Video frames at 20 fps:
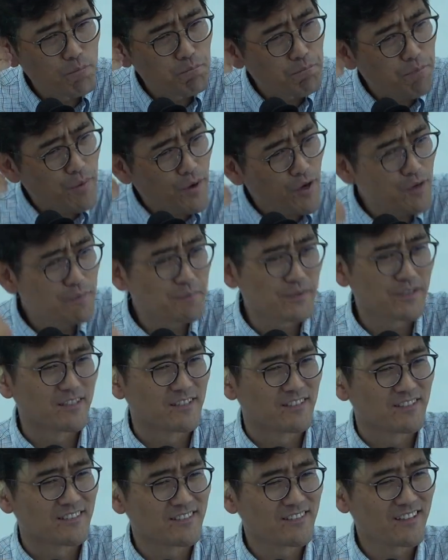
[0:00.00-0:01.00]

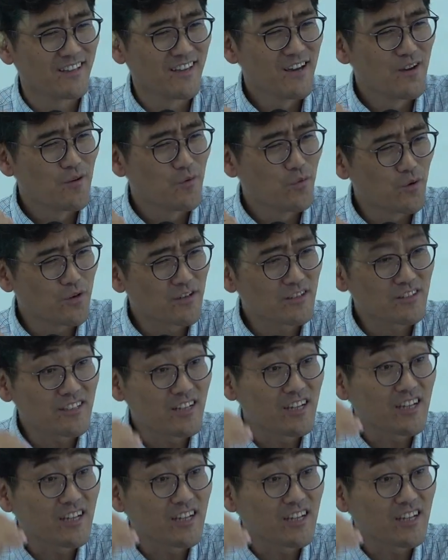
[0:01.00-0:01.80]
permanent world,